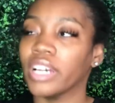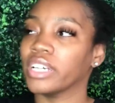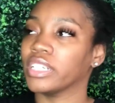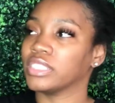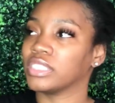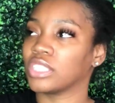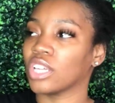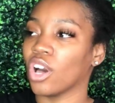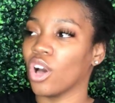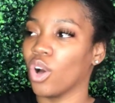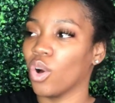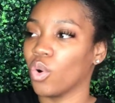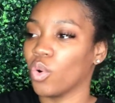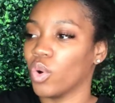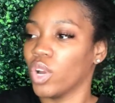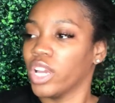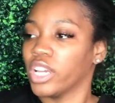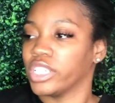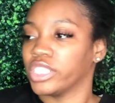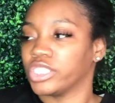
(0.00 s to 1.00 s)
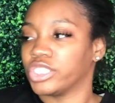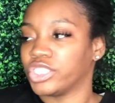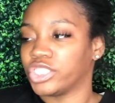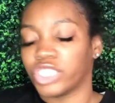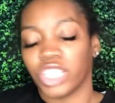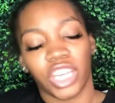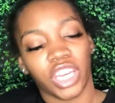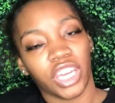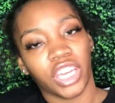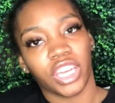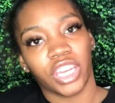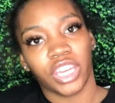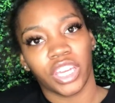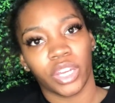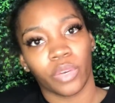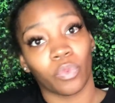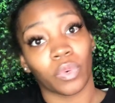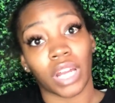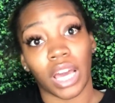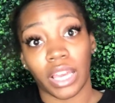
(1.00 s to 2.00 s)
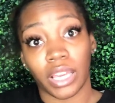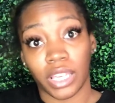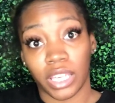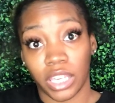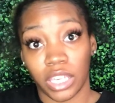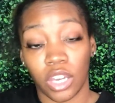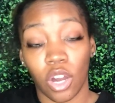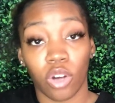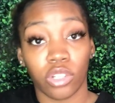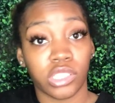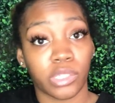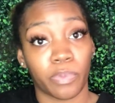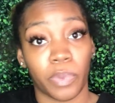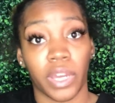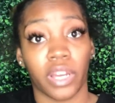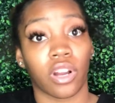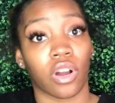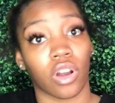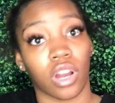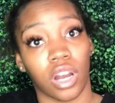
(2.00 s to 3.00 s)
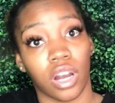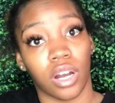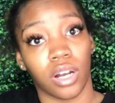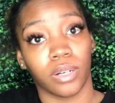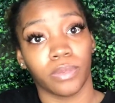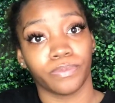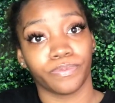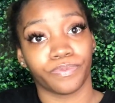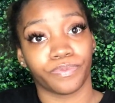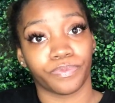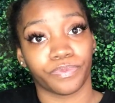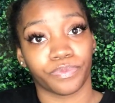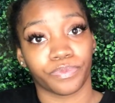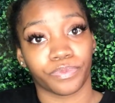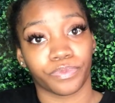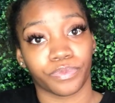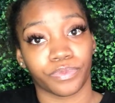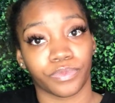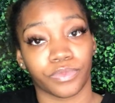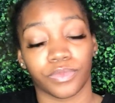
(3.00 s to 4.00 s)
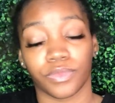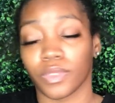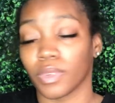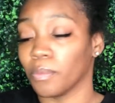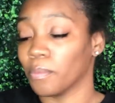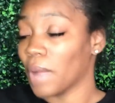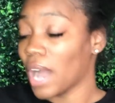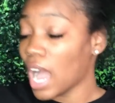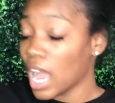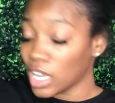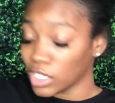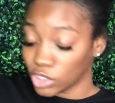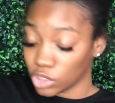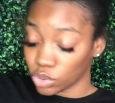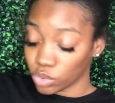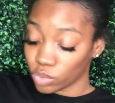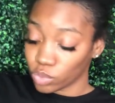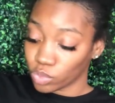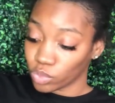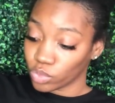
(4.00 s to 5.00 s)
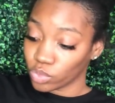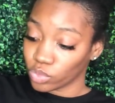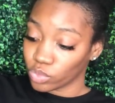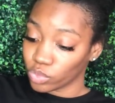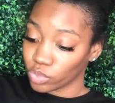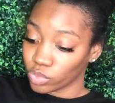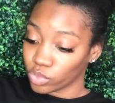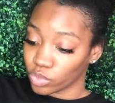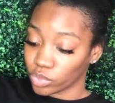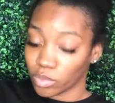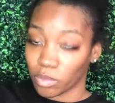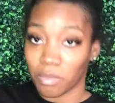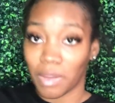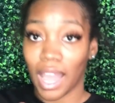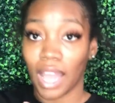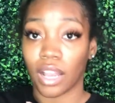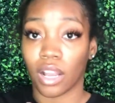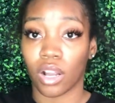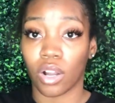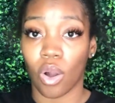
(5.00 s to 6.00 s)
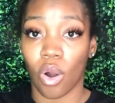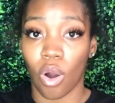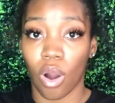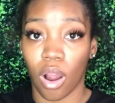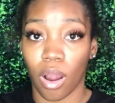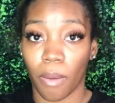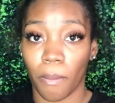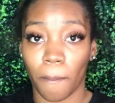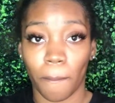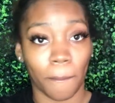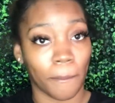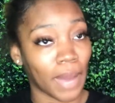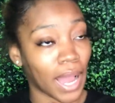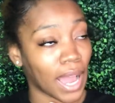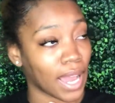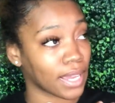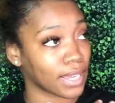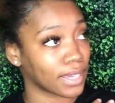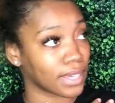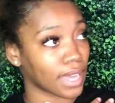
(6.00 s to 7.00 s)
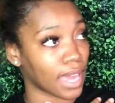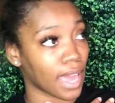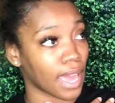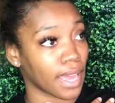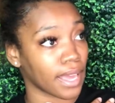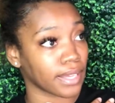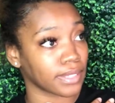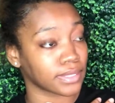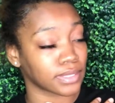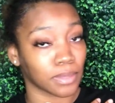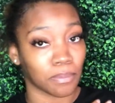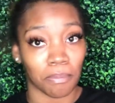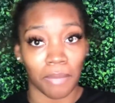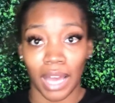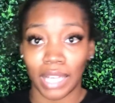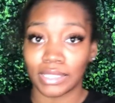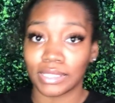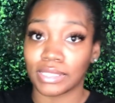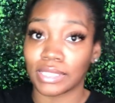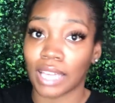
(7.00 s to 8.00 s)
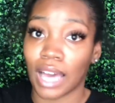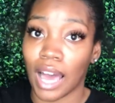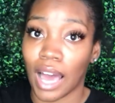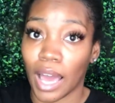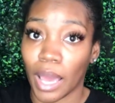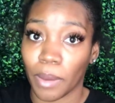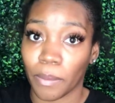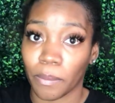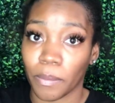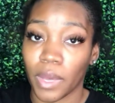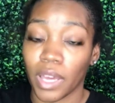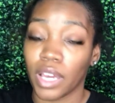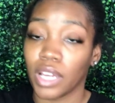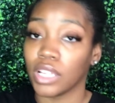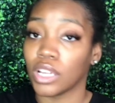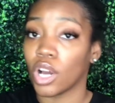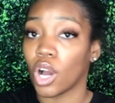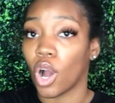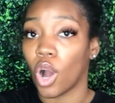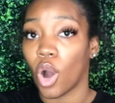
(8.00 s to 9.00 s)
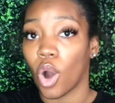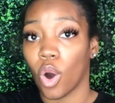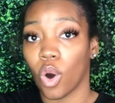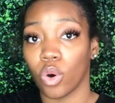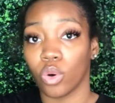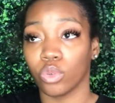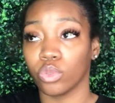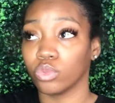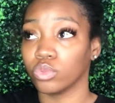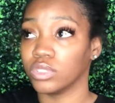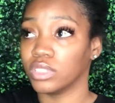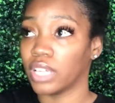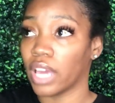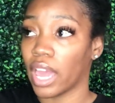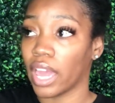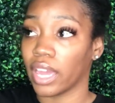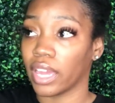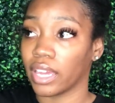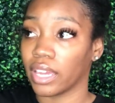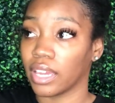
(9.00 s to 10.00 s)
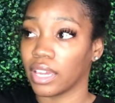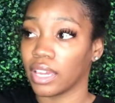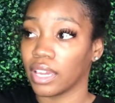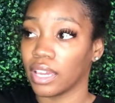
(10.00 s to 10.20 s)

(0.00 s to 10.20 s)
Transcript: So when I go to pick her up, mind you, my car, my gas, my time, whole day